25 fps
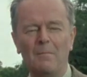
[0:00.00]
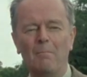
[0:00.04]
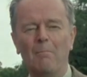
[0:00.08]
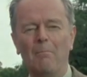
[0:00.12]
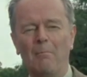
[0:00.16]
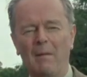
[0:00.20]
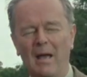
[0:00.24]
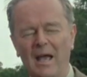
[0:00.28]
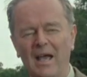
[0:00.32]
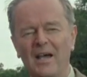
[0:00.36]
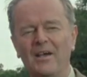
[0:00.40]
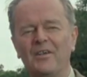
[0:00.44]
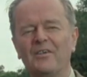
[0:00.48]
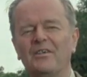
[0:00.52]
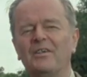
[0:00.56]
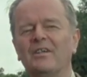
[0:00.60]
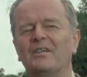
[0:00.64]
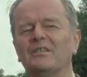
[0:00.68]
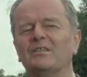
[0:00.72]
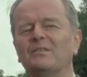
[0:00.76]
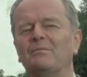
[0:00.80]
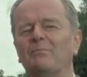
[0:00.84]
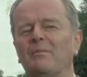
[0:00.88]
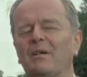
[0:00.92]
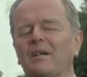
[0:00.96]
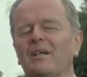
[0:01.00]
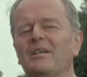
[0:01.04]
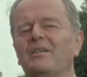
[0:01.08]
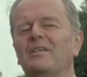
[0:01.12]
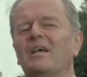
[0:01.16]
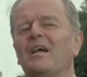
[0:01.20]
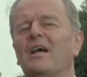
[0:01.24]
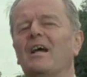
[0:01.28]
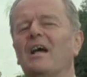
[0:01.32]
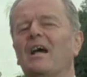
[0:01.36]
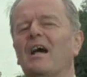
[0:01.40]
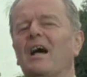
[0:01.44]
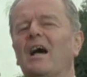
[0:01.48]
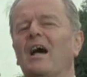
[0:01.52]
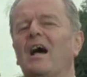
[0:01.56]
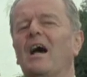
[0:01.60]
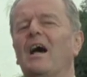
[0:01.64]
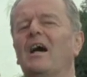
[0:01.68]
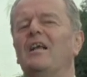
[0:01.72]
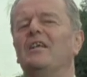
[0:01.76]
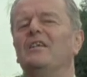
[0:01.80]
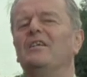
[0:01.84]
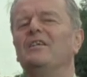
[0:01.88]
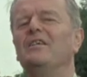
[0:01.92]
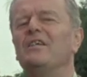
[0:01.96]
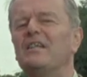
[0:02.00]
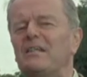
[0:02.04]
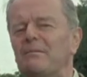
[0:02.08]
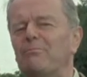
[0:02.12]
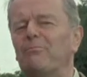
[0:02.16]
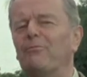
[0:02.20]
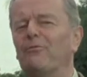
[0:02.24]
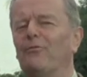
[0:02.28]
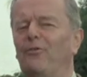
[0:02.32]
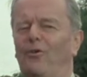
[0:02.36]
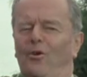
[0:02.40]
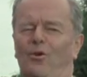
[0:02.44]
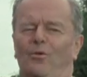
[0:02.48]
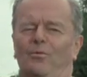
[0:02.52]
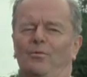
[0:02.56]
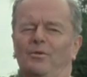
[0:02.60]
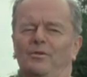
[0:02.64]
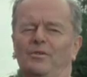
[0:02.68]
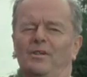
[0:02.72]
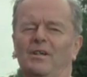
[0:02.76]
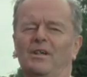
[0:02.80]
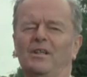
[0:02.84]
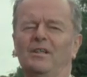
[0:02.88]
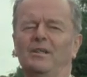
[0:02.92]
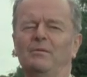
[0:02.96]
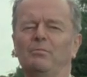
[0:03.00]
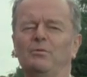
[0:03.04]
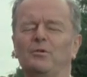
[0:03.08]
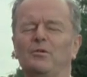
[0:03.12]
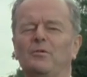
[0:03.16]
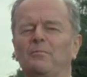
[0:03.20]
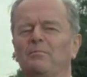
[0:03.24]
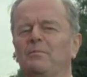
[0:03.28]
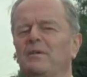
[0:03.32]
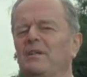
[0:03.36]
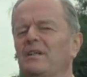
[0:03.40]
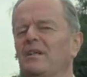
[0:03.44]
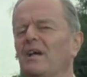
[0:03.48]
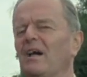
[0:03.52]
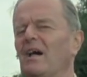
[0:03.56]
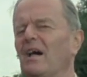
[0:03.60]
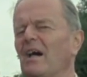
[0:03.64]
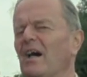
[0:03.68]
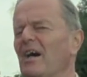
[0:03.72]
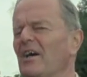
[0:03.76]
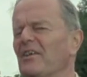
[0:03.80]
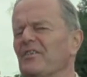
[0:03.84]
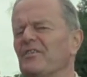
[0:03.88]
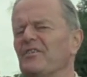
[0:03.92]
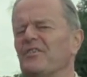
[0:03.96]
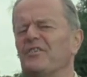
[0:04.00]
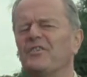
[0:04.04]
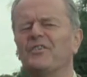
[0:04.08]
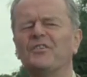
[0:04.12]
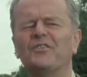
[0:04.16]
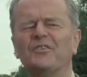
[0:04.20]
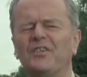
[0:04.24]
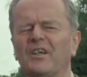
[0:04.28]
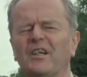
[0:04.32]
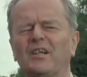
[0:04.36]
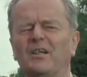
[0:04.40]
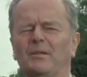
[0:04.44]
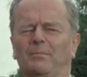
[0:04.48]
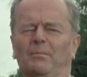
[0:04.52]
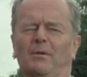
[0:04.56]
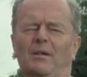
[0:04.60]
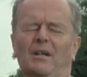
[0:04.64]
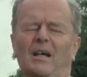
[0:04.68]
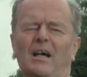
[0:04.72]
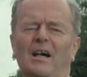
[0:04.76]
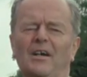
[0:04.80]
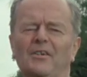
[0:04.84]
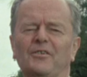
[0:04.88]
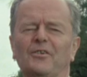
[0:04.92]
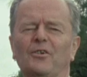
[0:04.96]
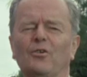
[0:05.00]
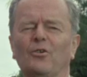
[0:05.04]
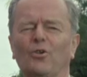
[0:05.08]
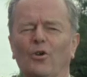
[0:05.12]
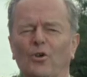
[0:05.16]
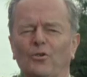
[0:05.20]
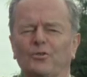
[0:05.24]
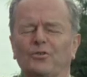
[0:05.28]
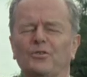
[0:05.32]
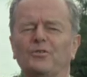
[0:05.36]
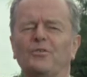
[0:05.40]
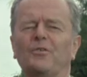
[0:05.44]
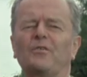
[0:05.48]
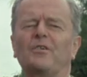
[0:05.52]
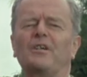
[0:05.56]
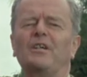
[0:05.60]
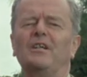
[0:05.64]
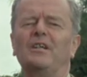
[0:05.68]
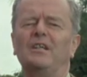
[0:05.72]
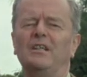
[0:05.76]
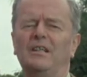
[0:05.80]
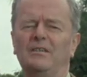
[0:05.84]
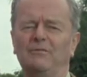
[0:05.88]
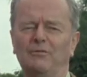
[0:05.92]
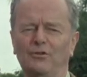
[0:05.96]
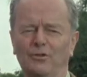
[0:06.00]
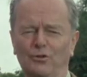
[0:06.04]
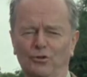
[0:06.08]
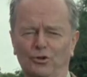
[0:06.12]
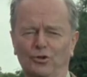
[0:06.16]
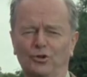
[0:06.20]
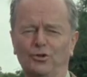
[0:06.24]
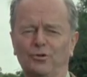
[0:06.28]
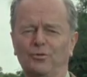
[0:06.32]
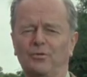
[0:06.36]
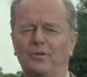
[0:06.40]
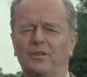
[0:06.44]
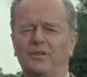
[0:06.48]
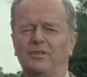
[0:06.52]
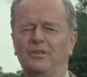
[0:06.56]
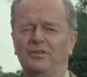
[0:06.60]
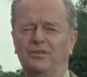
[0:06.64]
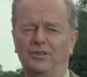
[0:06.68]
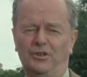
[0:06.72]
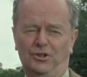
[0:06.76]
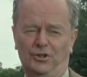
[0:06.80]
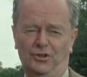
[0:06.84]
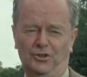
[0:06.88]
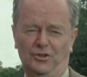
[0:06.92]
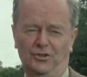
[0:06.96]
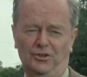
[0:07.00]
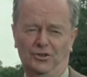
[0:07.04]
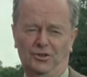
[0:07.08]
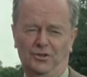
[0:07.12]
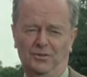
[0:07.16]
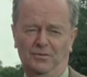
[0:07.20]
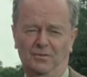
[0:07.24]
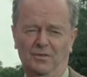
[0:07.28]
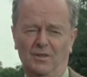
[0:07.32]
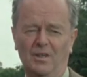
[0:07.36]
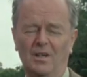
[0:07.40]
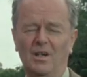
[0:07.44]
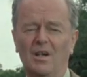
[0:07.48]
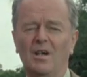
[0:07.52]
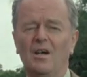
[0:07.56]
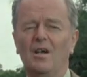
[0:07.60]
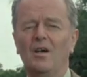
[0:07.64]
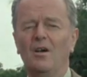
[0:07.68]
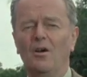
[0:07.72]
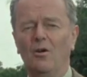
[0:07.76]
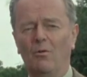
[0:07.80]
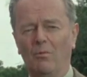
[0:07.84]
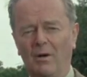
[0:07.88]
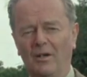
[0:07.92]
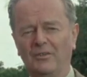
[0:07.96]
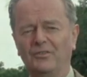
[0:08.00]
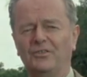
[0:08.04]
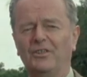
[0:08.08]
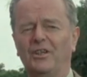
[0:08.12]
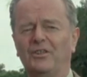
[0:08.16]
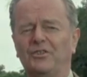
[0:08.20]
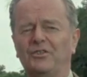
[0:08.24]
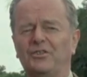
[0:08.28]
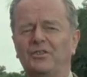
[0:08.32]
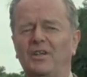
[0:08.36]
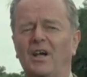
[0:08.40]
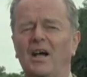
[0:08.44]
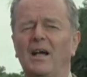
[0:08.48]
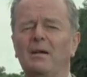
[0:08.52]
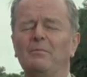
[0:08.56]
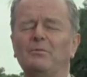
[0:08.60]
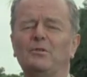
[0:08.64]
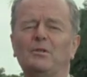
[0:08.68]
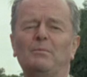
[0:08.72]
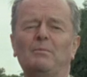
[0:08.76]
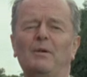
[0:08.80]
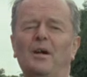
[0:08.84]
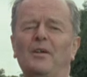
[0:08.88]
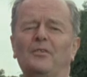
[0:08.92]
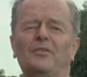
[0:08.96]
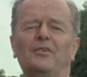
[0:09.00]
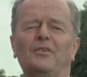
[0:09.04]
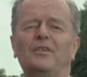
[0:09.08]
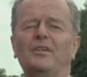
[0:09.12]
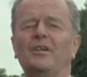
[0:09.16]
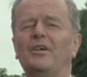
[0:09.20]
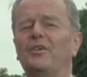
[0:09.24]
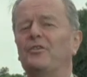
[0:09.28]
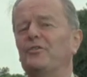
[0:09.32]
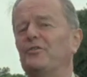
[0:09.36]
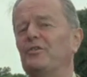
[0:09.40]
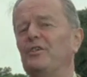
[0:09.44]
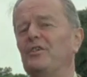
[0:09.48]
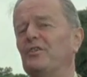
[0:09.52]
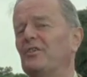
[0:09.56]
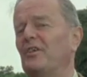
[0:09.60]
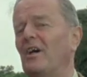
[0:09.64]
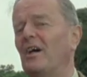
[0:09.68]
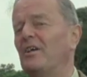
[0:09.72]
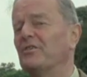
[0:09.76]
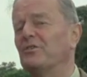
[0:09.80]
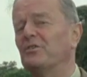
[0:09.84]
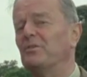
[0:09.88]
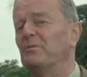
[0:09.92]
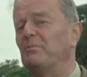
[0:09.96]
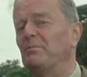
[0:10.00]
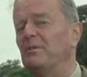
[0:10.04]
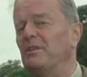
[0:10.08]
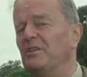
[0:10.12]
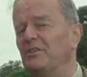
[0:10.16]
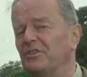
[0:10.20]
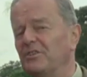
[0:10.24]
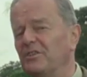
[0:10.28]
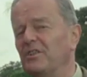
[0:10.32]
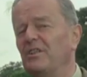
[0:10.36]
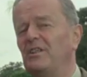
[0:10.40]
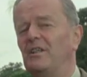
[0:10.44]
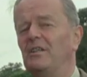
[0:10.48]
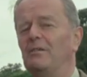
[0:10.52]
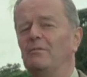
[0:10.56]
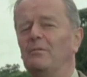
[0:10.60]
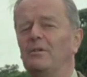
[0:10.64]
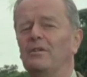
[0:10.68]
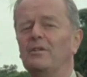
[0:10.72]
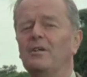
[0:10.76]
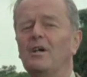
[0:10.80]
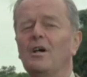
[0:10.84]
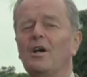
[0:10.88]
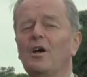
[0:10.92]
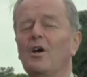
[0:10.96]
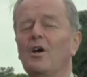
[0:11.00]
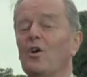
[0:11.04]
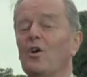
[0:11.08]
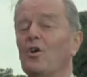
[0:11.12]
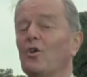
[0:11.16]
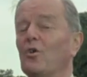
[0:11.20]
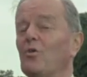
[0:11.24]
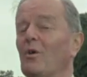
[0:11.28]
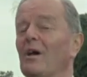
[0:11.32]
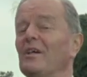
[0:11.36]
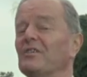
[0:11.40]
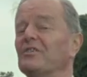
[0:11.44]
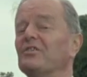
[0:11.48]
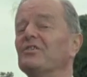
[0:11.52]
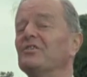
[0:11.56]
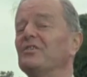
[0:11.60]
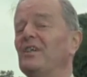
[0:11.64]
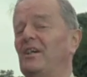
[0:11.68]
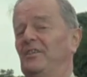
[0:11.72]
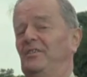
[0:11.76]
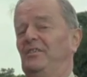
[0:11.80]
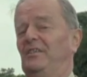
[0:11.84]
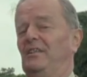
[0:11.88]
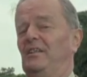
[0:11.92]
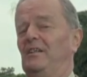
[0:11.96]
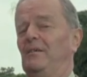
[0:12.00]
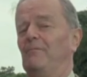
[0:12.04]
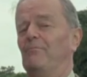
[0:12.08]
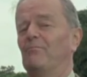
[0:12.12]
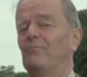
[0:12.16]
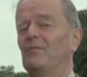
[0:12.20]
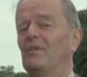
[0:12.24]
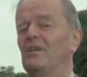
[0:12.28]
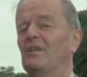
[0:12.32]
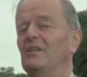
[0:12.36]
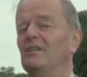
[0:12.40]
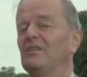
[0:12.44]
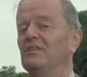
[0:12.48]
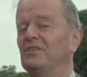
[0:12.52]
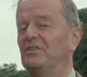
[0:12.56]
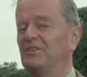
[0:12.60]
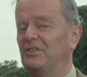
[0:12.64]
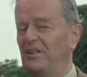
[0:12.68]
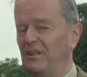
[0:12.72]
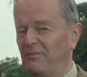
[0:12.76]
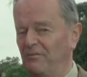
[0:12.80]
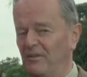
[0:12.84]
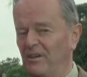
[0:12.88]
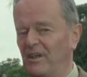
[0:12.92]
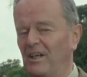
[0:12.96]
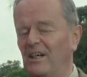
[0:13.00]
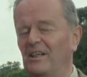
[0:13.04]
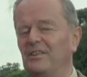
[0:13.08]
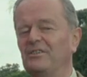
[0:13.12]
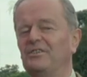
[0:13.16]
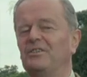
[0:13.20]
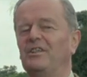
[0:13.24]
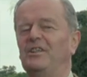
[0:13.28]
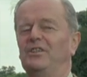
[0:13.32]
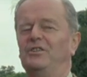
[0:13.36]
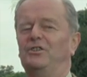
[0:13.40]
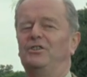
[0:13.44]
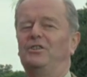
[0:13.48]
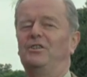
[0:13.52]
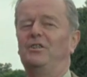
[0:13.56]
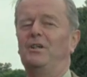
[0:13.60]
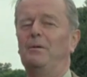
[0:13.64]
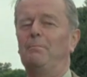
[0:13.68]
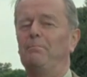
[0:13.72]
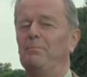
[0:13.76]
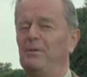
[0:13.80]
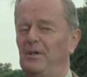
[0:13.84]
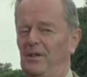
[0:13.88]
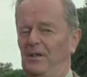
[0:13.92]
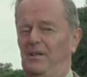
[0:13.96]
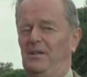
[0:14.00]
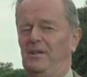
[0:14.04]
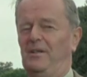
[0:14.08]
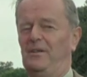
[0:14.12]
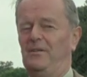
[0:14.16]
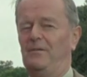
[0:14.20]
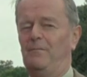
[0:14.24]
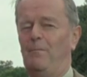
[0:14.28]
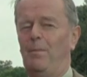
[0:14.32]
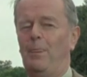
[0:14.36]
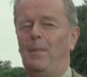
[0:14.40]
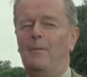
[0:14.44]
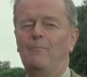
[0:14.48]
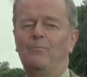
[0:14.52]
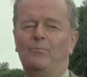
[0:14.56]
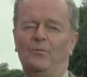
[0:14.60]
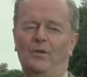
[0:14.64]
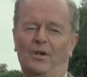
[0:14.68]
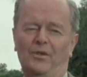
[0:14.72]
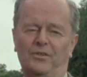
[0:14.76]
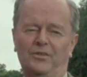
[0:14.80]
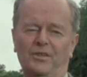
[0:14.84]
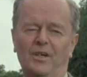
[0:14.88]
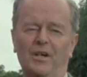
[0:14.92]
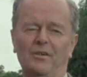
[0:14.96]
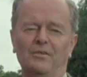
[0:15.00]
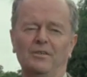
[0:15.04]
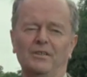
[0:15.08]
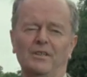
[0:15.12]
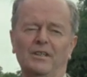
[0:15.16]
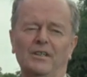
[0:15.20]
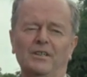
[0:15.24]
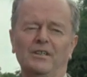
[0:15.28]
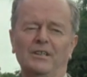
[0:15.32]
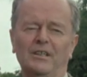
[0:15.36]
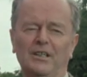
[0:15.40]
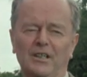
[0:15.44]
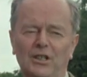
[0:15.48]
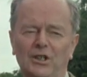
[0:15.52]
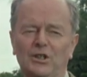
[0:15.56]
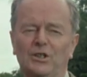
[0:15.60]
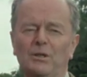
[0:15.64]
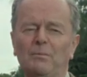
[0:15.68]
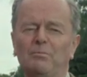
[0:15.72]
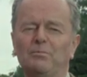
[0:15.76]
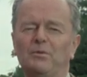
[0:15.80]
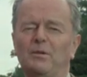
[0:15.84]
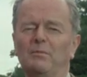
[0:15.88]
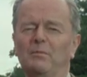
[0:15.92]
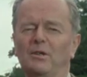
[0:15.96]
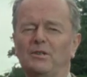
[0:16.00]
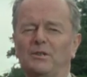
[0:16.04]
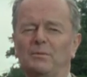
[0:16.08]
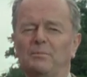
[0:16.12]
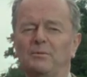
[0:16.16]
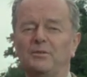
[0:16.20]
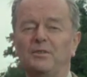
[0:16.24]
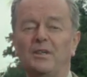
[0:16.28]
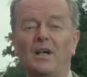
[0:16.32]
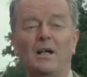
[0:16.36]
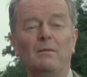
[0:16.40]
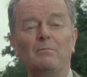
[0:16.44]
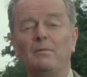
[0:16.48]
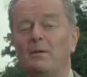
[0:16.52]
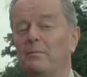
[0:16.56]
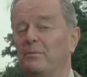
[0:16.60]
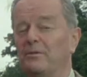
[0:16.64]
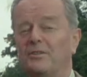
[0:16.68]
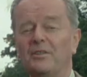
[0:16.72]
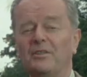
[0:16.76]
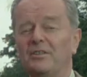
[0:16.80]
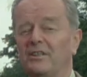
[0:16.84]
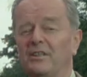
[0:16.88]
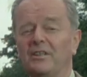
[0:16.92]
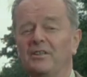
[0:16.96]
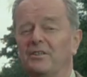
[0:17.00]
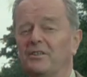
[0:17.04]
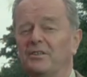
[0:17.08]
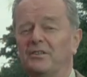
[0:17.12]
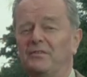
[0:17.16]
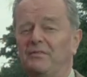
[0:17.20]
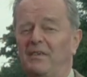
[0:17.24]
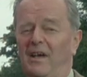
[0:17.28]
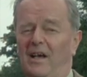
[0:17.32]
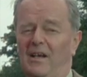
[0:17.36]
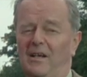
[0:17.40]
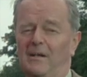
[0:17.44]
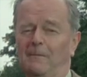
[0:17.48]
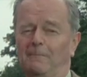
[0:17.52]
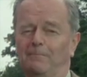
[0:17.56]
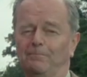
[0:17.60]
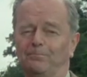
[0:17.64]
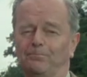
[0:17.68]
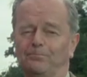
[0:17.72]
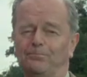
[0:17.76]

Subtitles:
man has made a leap forward that would have been unthinkable under ordinary evolutionary conditions. One such time was about the year 3000 BC, when quite suddenly civilization appeared, not only in Egypt and Mesopotamia, but in the Indus Valley.